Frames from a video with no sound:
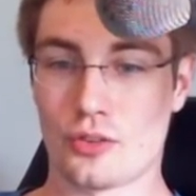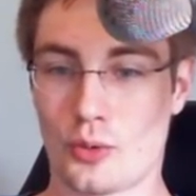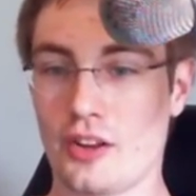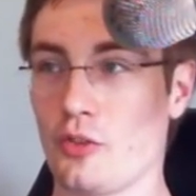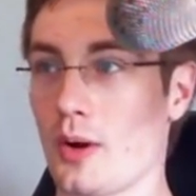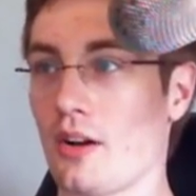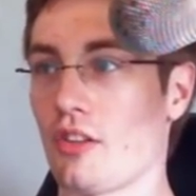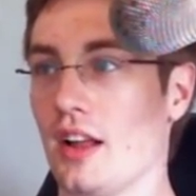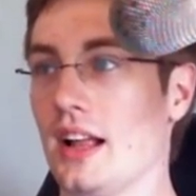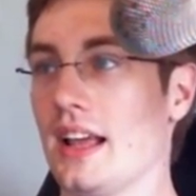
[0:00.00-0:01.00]
24 oh, hours.
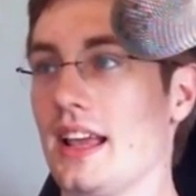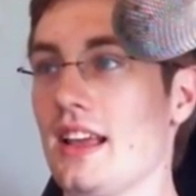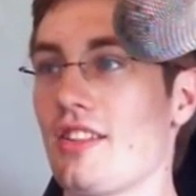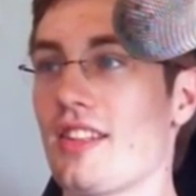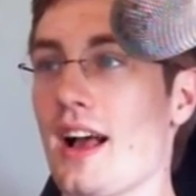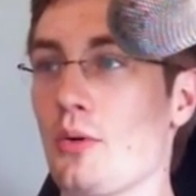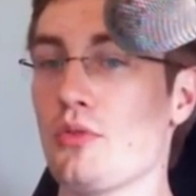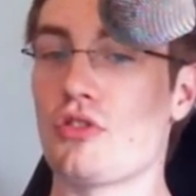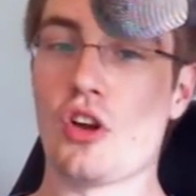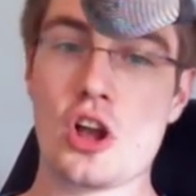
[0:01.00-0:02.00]
He
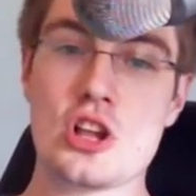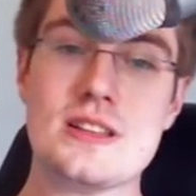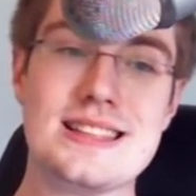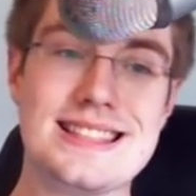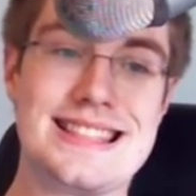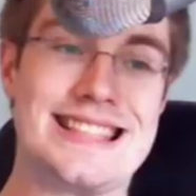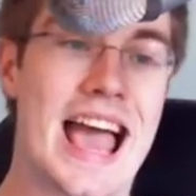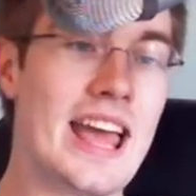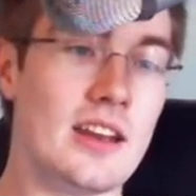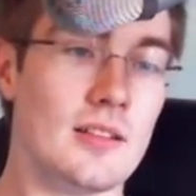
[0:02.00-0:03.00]
sounds
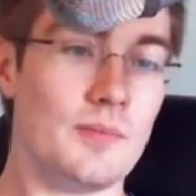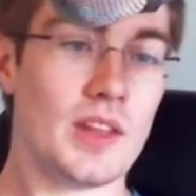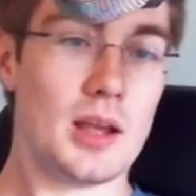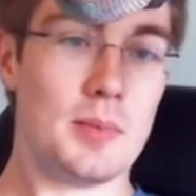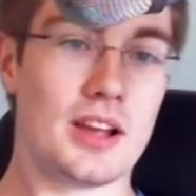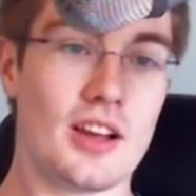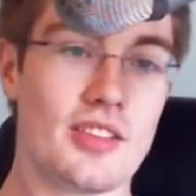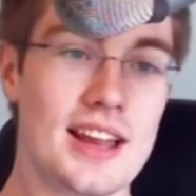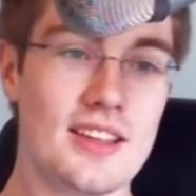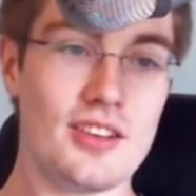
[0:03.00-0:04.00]
dead because
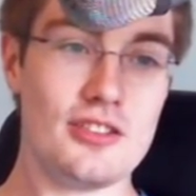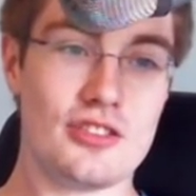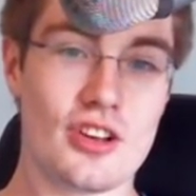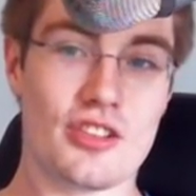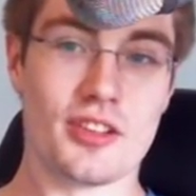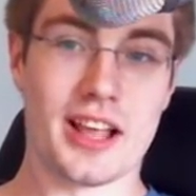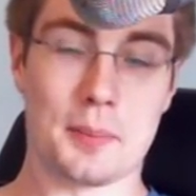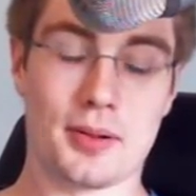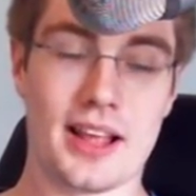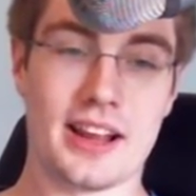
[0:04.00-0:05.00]
that isn't just like
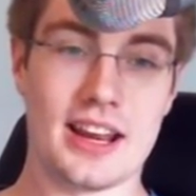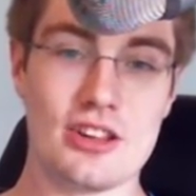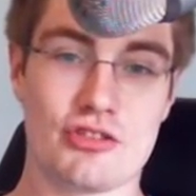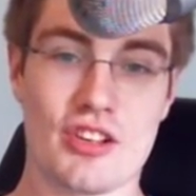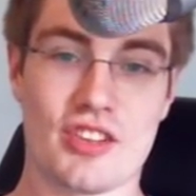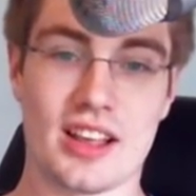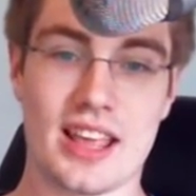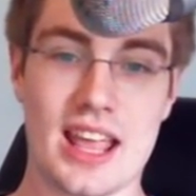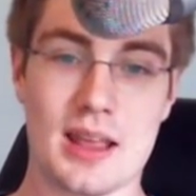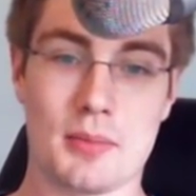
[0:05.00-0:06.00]
playing an interesting
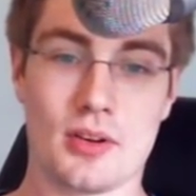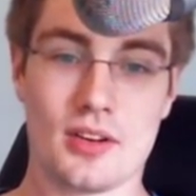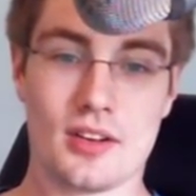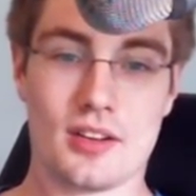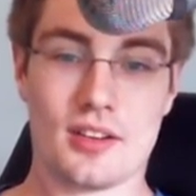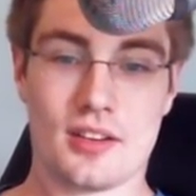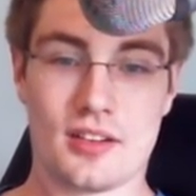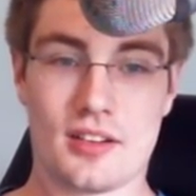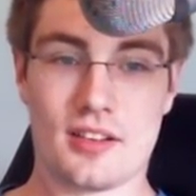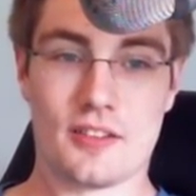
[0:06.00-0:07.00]
game
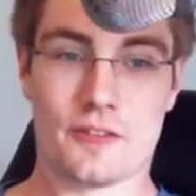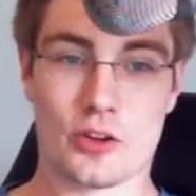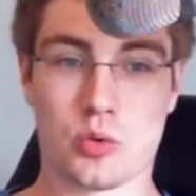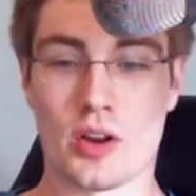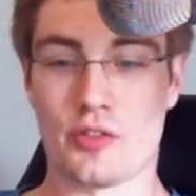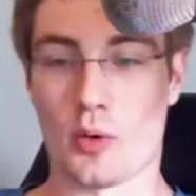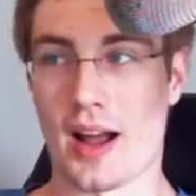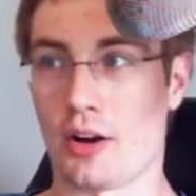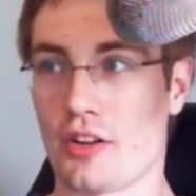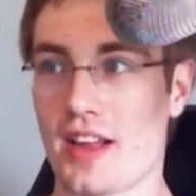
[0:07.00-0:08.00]
for 24
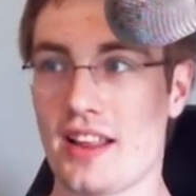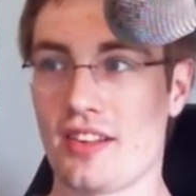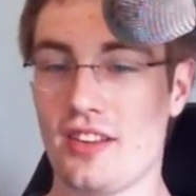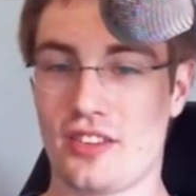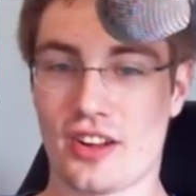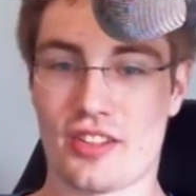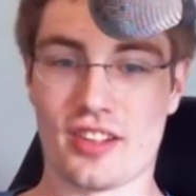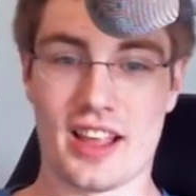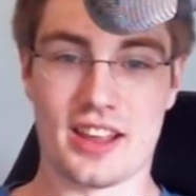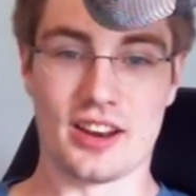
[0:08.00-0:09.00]
hours. That isn't just
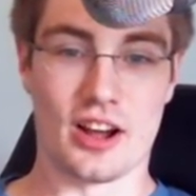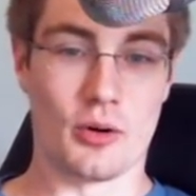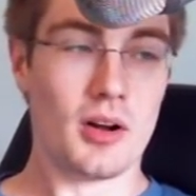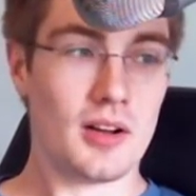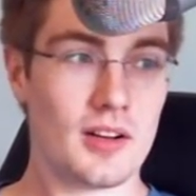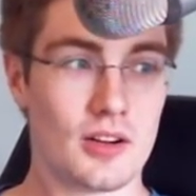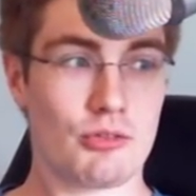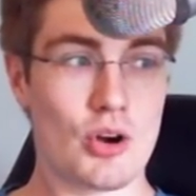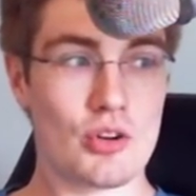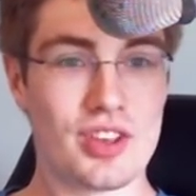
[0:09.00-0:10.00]
like, you know,
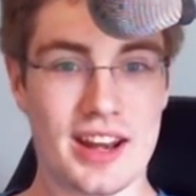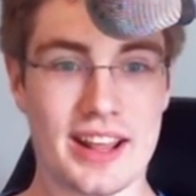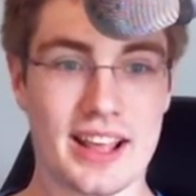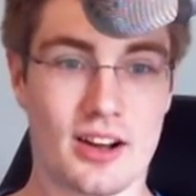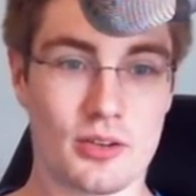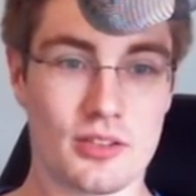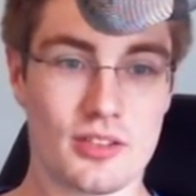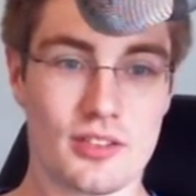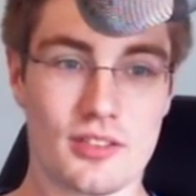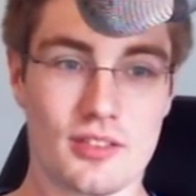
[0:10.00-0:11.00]
rotating out
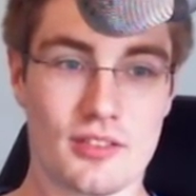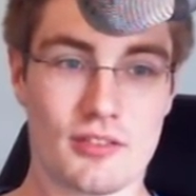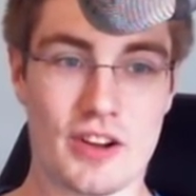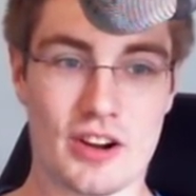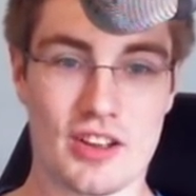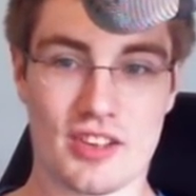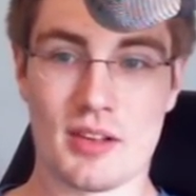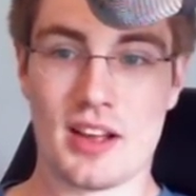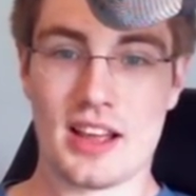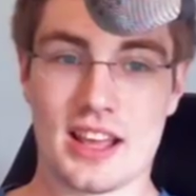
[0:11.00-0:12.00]
various
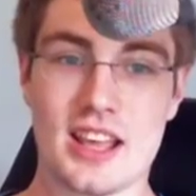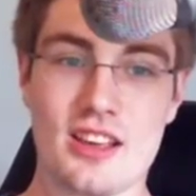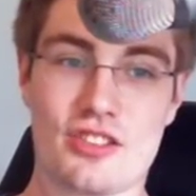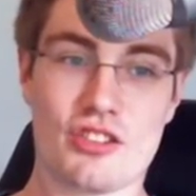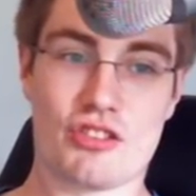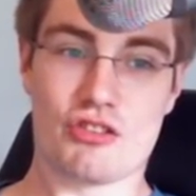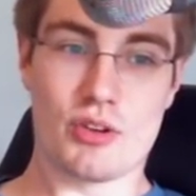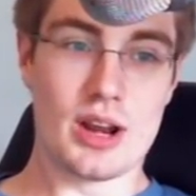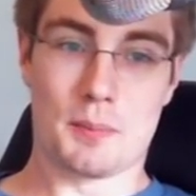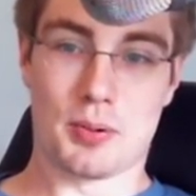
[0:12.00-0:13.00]
games. He's just
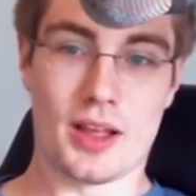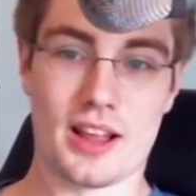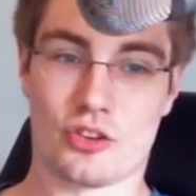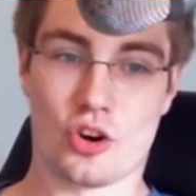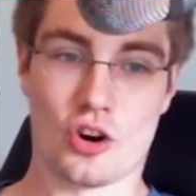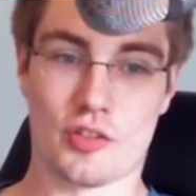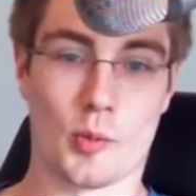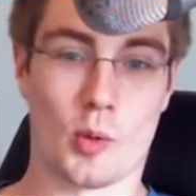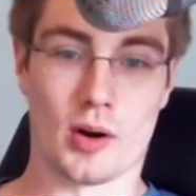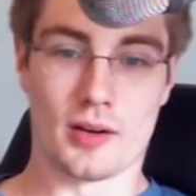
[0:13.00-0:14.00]
straight up playing turf
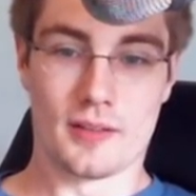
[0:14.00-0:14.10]
war